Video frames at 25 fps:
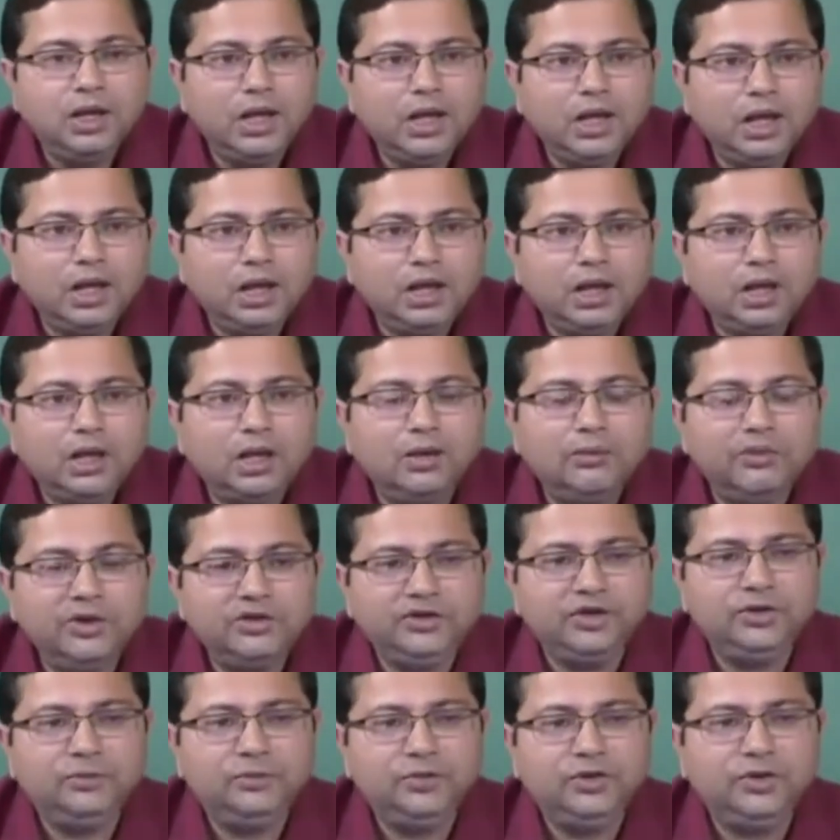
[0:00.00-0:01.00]
the
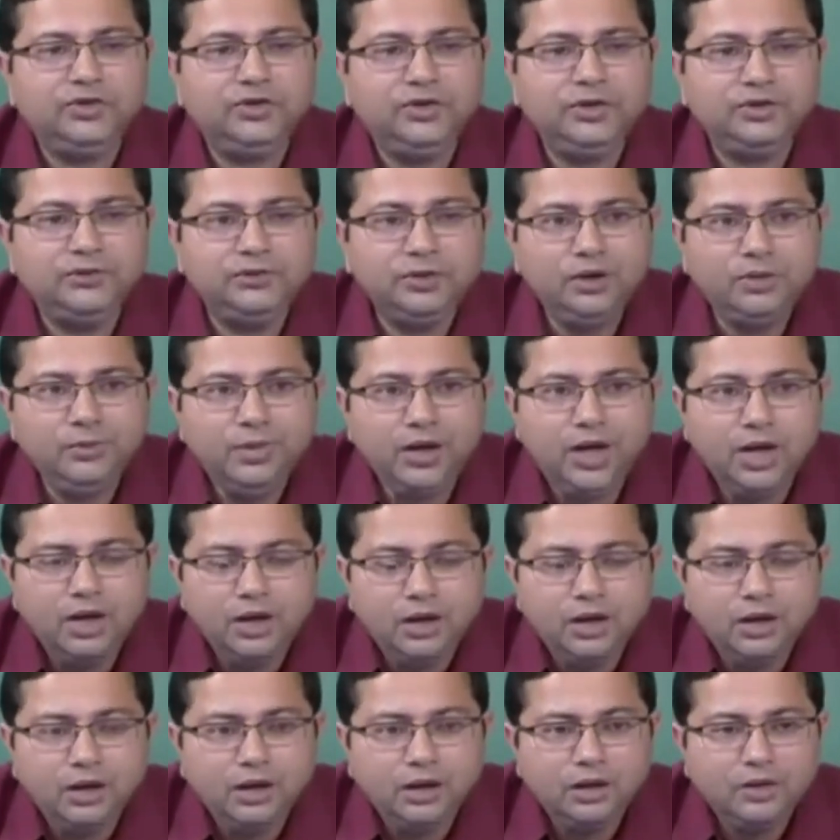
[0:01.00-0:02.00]
combustion process will
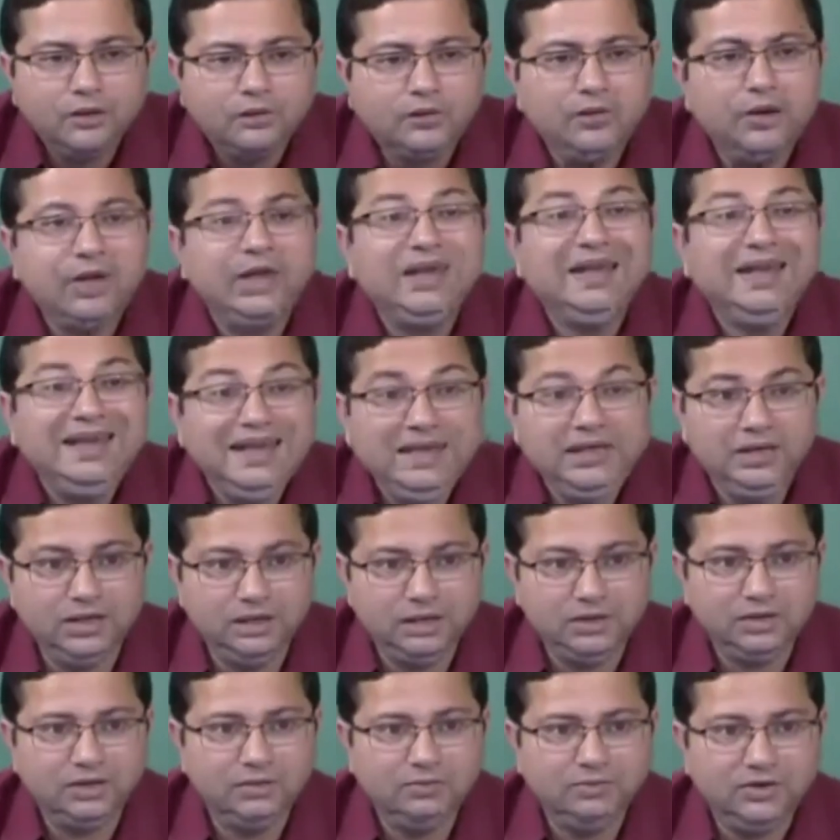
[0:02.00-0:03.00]
be fuel
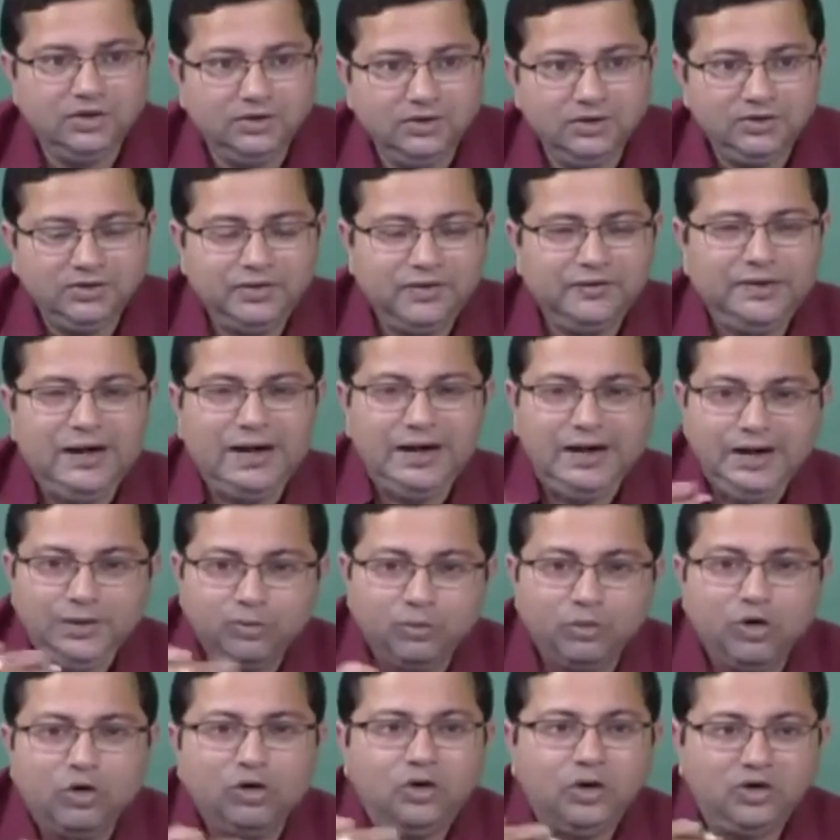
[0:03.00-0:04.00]
lean because they are
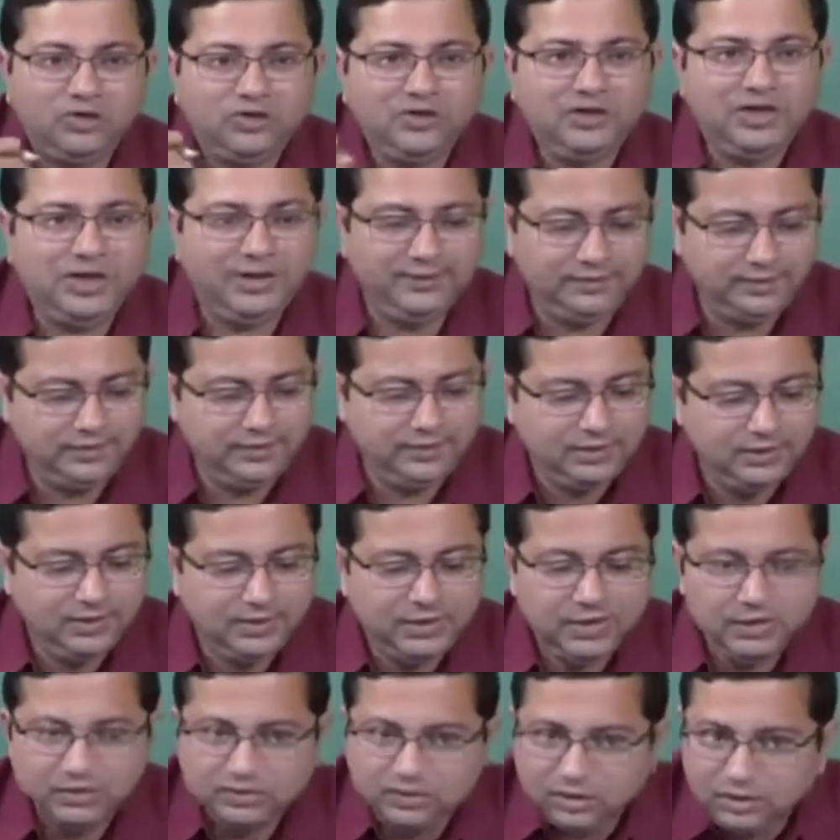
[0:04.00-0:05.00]
adding more oxidizer.
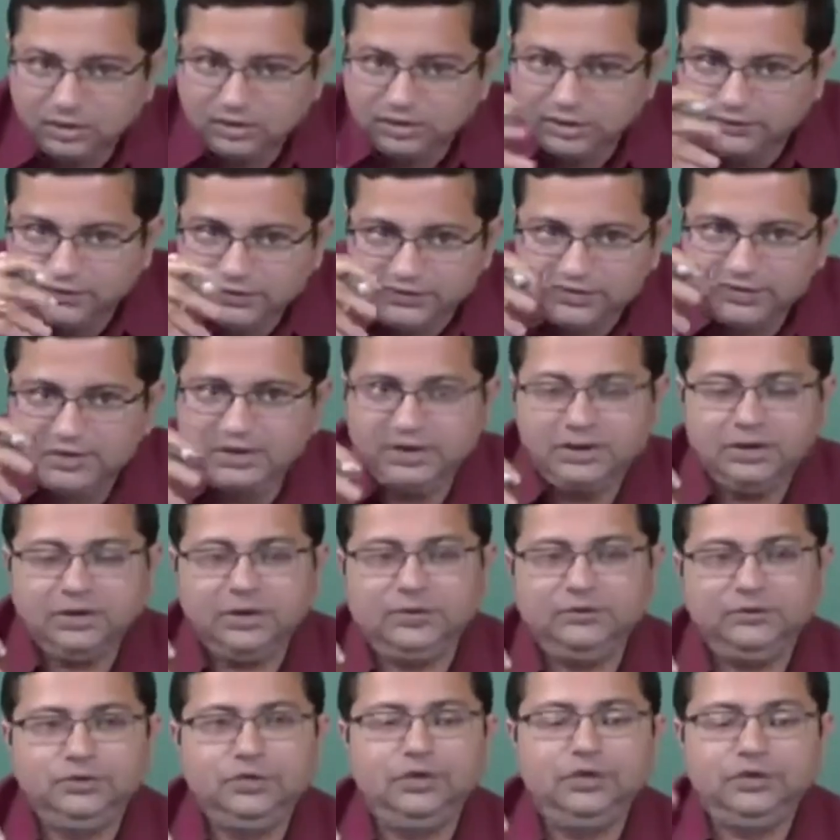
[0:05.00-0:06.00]
So, in the
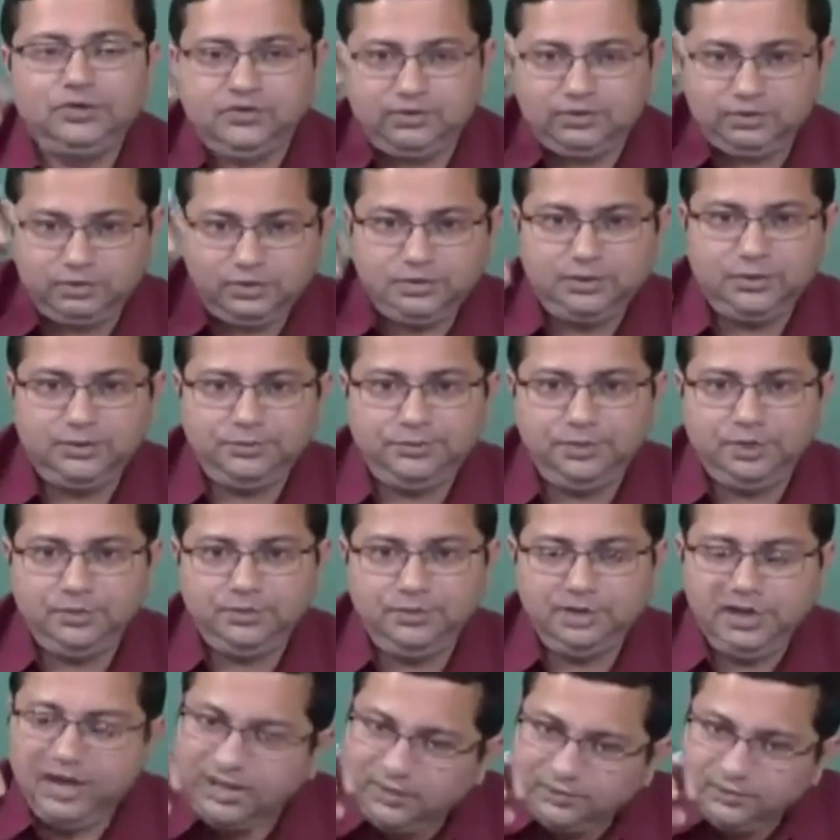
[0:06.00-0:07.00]
vicinity of those
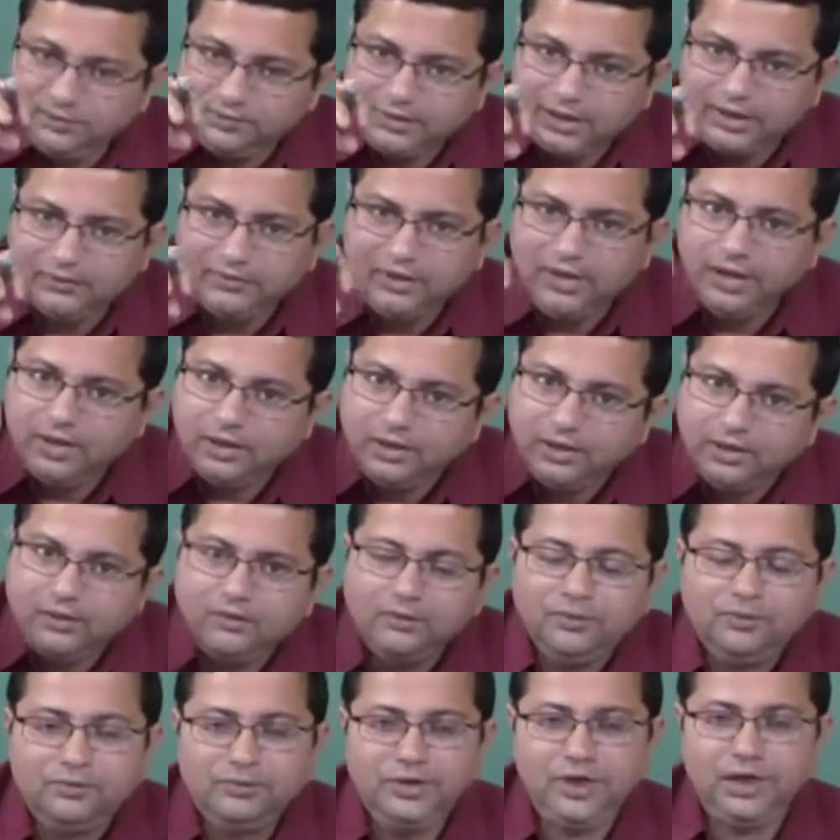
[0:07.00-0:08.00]
propellants, you have a
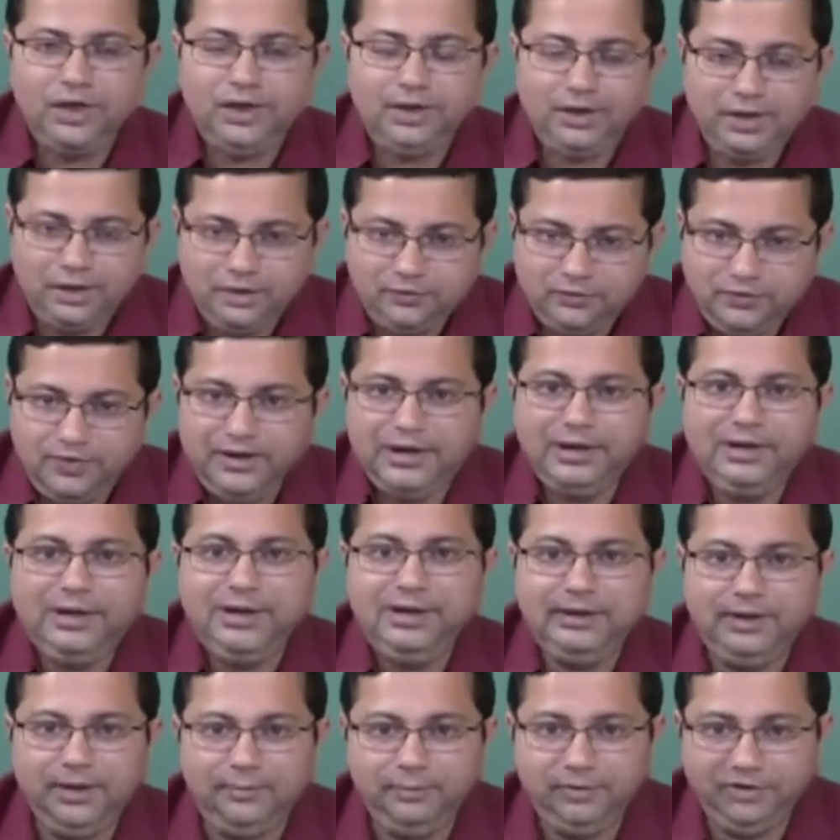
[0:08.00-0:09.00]
fuel, fuel
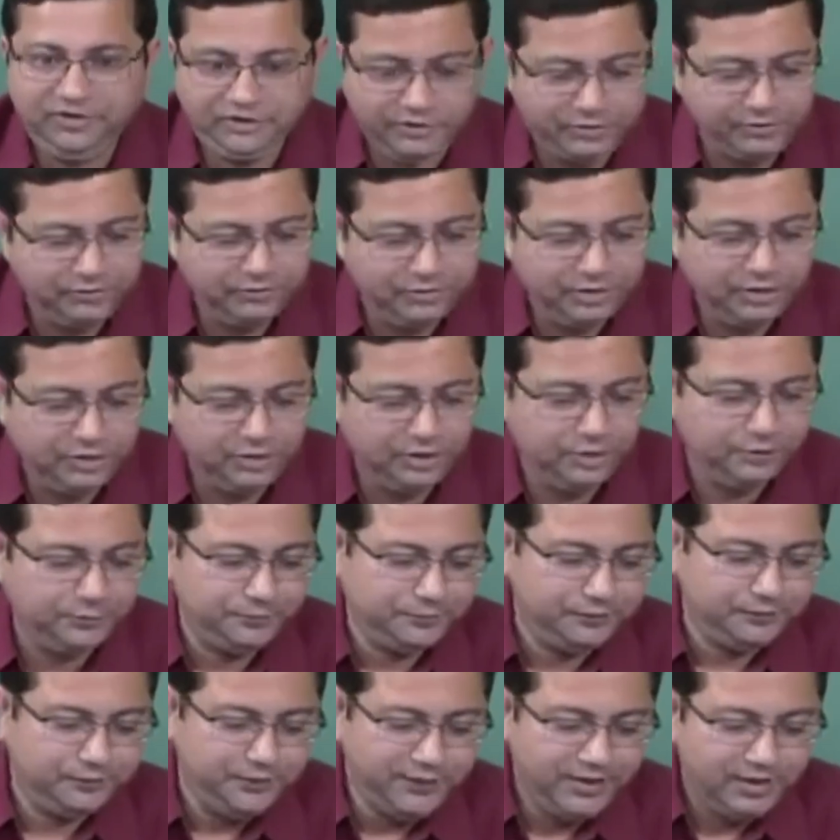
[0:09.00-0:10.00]
lean combustion going
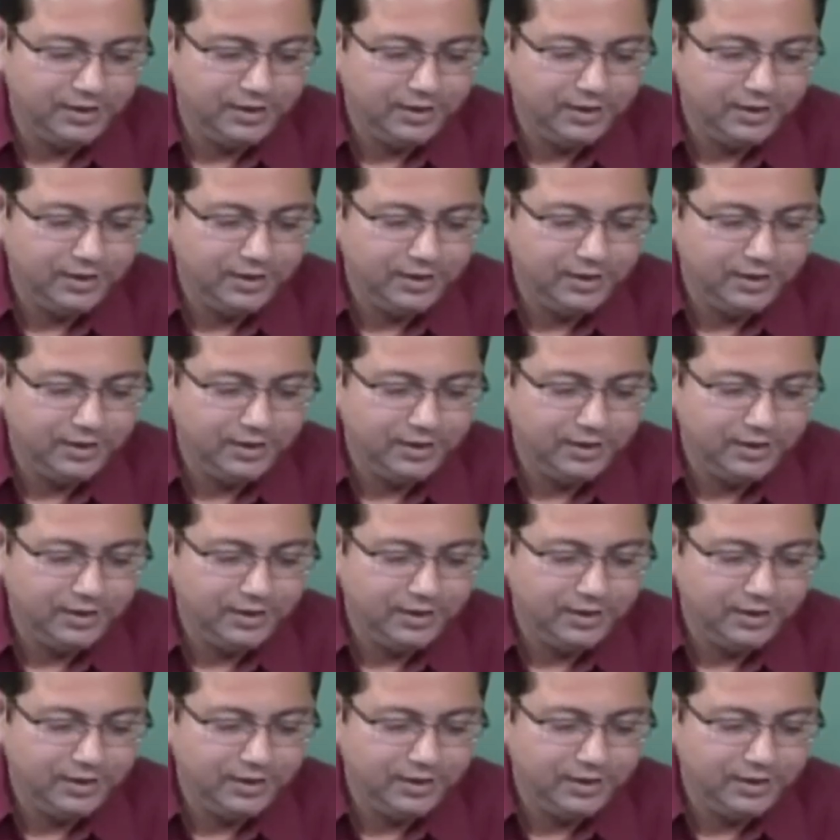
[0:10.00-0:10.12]
on.